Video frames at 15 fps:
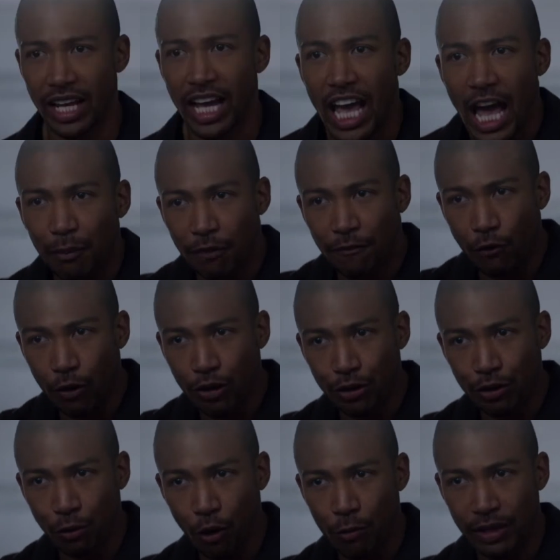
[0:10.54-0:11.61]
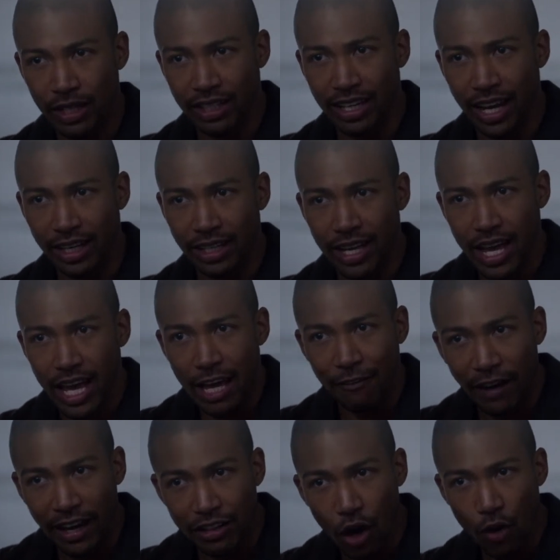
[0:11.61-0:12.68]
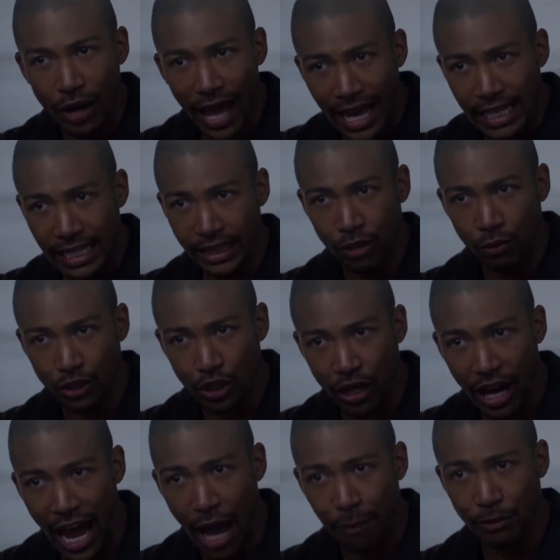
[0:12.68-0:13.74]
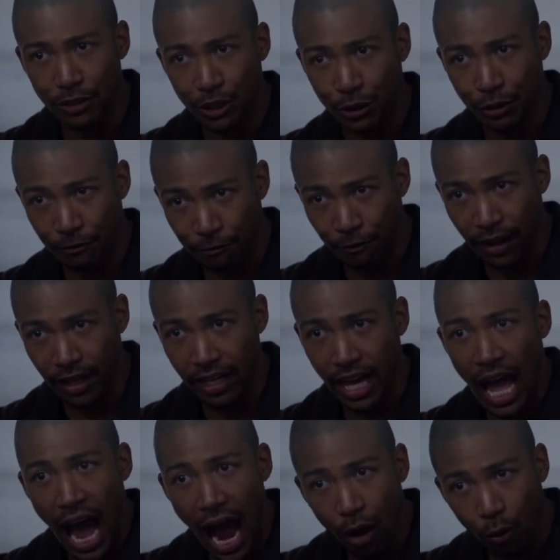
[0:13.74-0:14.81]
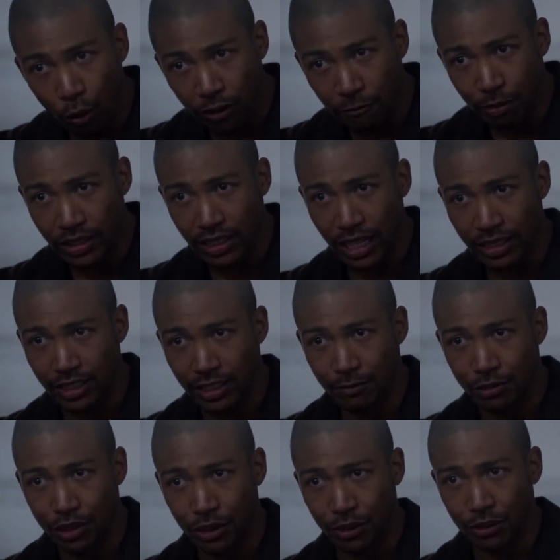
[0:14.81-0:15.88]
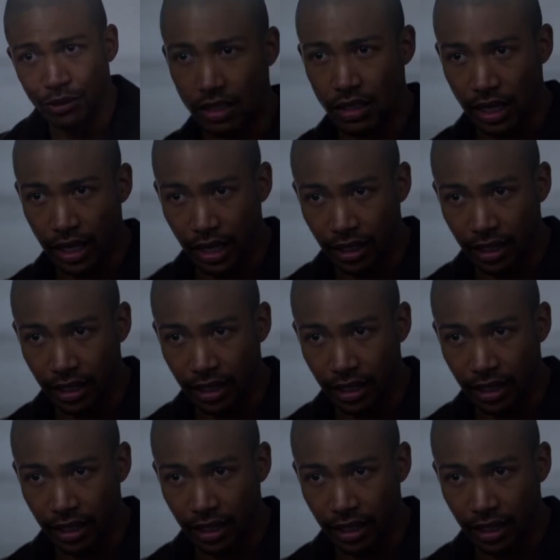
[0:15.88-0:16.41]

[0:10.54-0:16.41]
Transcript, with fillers: And before you throw me again, if I'd known anything was gonna happen to your friend, I would have protected him too. Yeah.